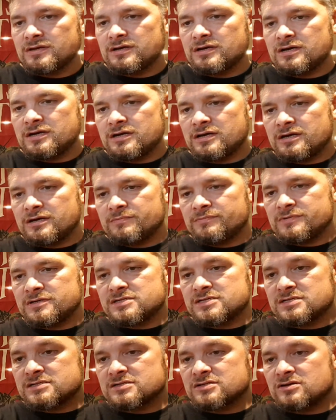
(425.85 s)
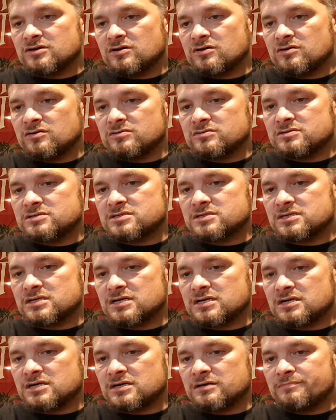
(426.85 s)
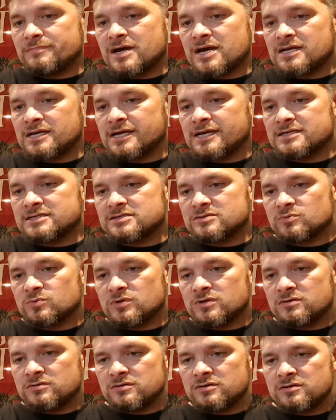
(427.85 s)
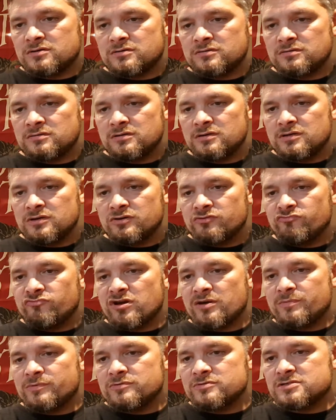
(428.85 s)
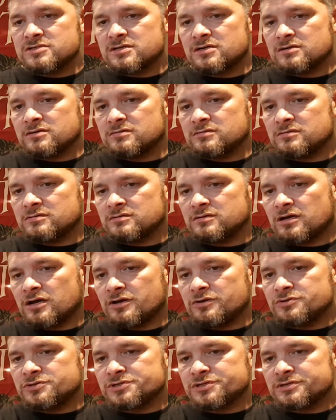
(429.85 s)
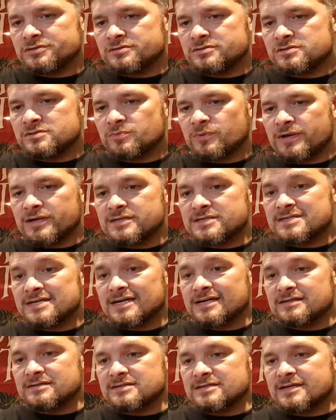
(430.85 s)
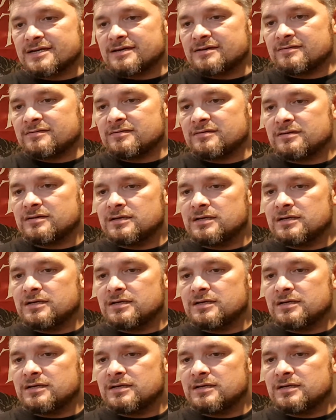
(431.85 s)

Um, this has got uh, a man against the world on Rebel Son, Oceans when seconds count.